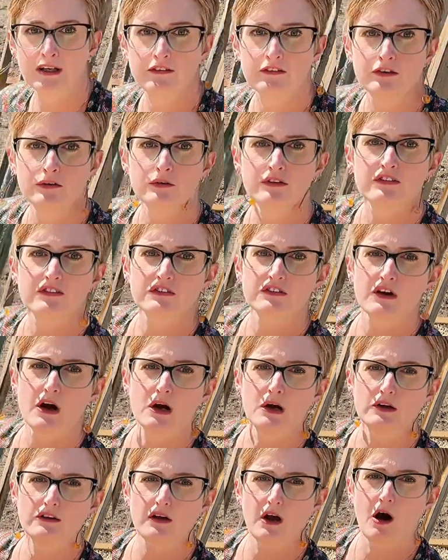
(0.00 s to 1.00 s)
to
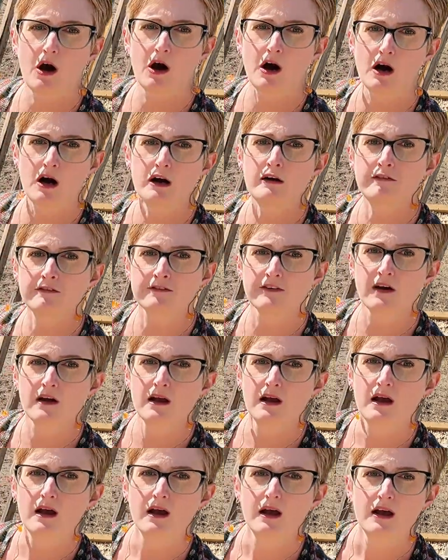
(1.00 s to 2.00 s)
start off
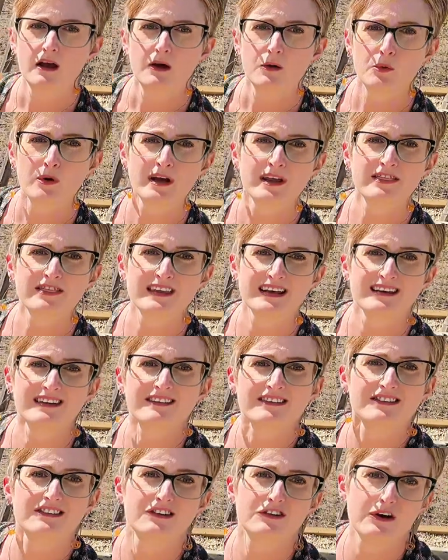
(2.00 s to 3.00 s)
with
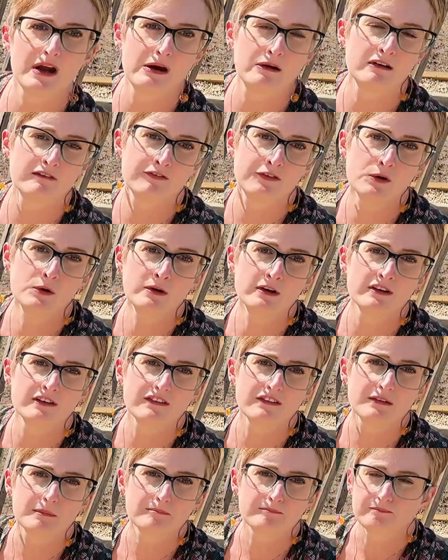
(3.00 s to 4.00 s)
this crown of
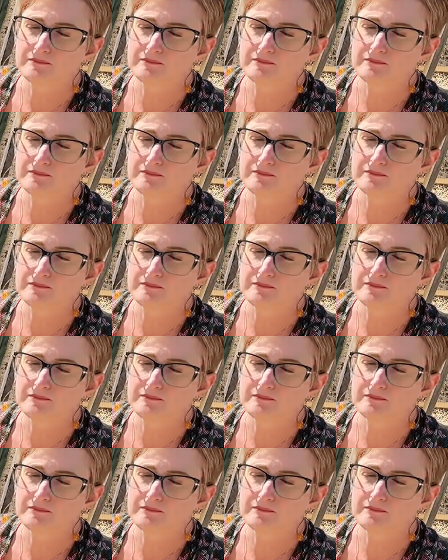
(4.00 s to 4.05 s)
thorns.